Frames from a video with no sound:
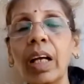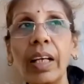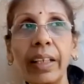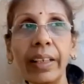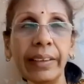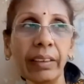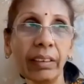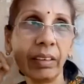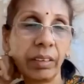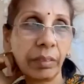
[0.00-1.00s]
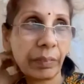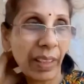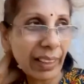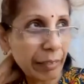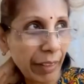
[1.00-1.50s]
And
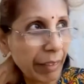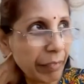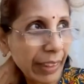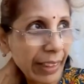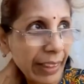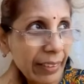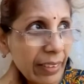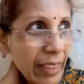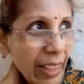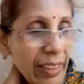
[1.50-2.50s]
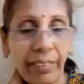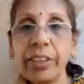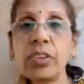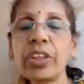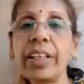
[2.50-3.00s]
if I get it, I'll try
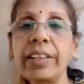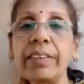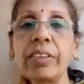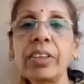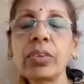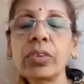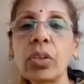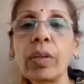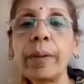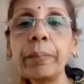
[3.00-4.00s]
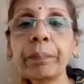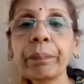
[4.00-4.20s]
to share it with you, Saurabh.